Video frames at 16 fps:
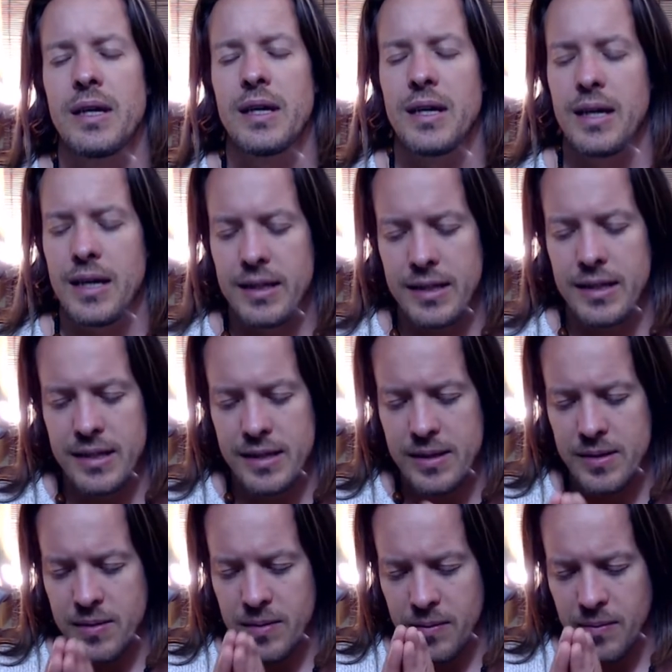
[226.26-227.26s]
And
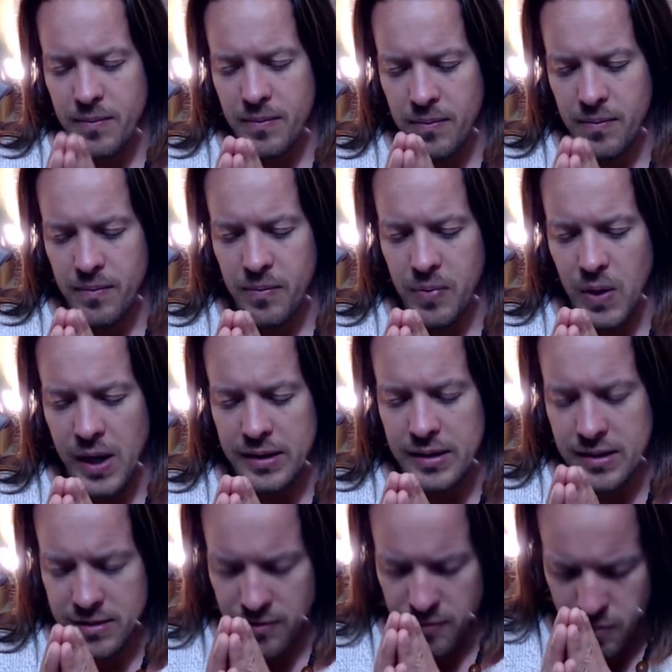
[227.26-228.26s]
this
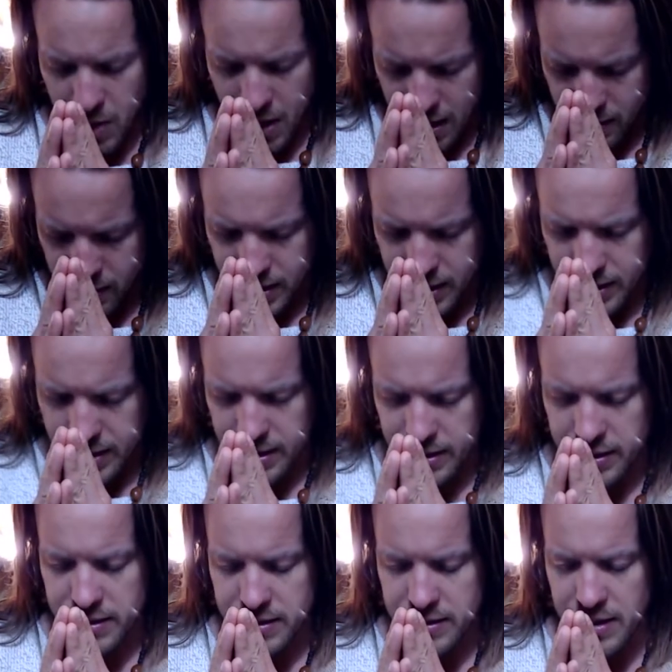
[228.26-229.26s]
practice of bowing and
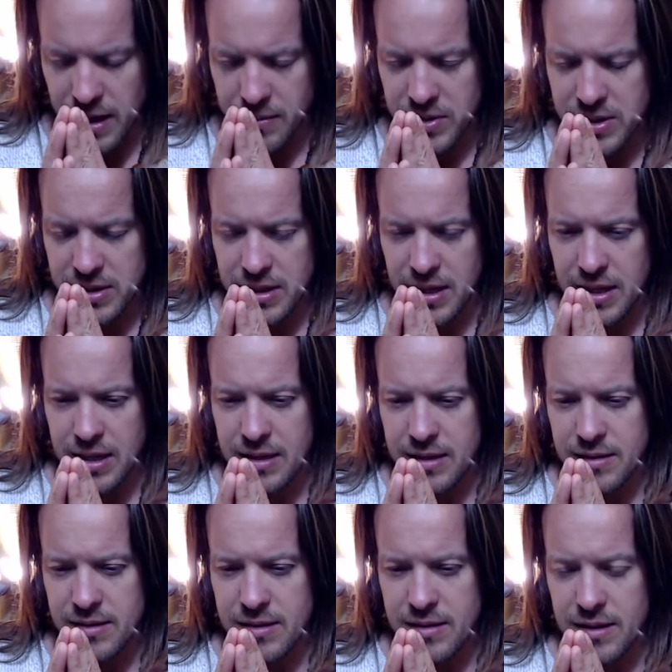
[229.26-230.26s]
this namaste
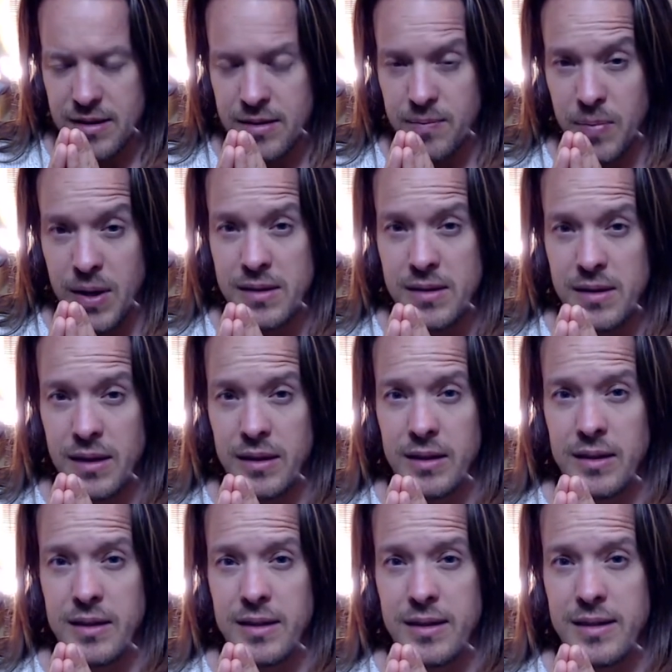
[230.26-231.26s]
is just basically
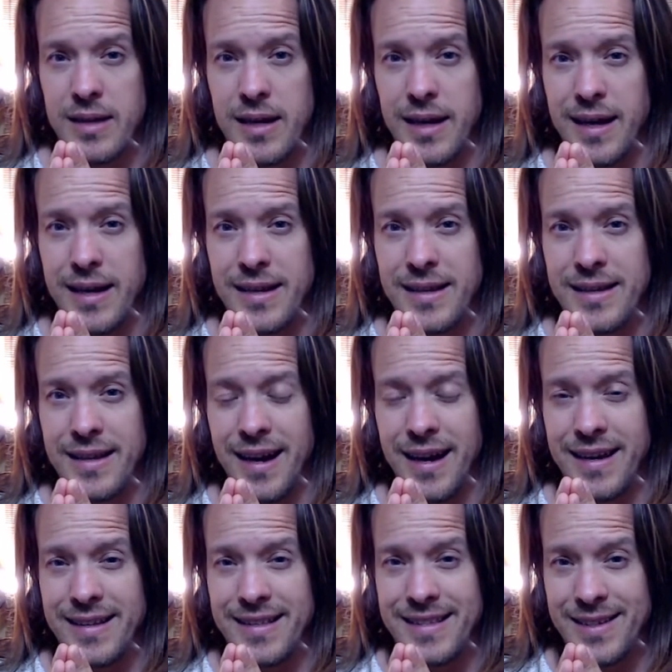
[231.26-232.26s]
to say, I, I
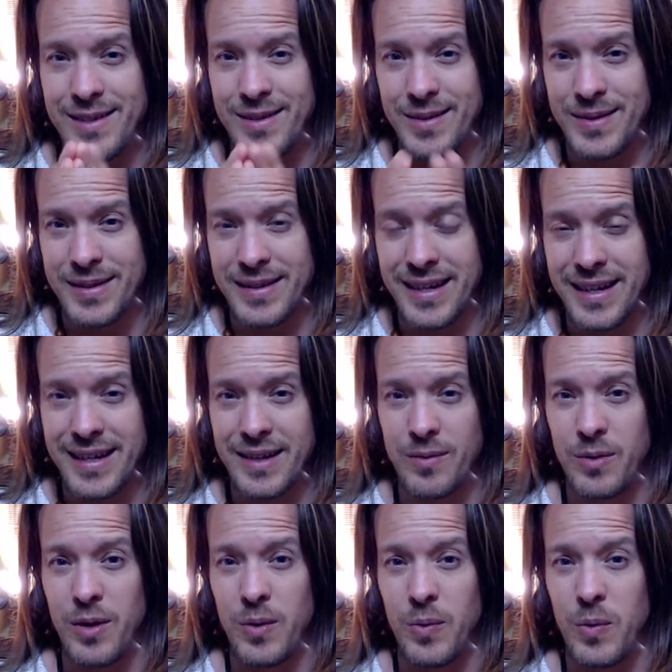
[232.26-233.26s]
see you as God. We
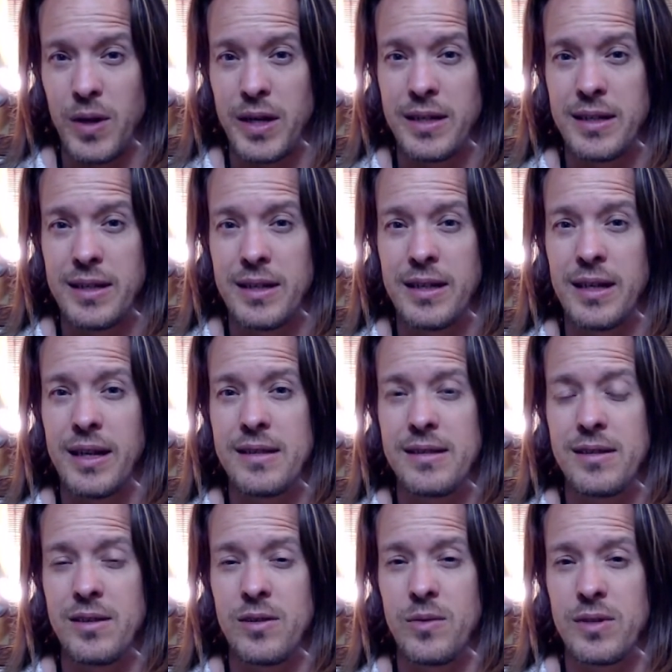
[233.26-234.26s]
are one, and I
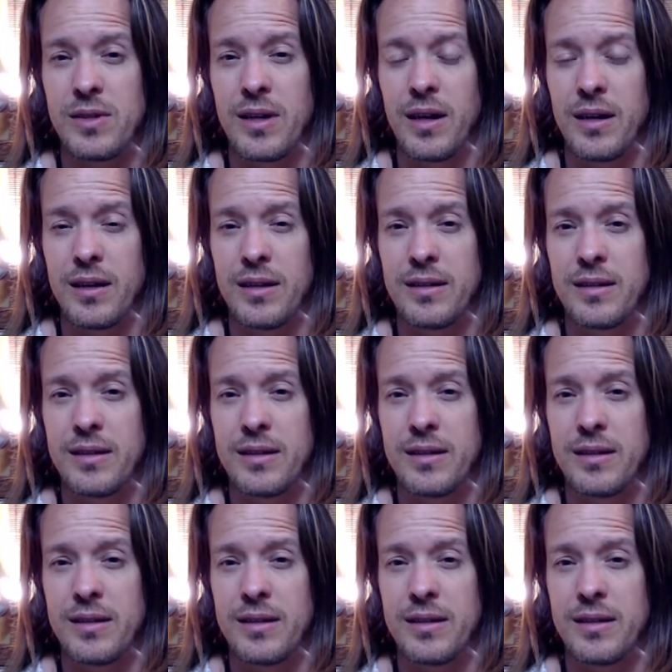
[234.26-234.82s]
see you as God.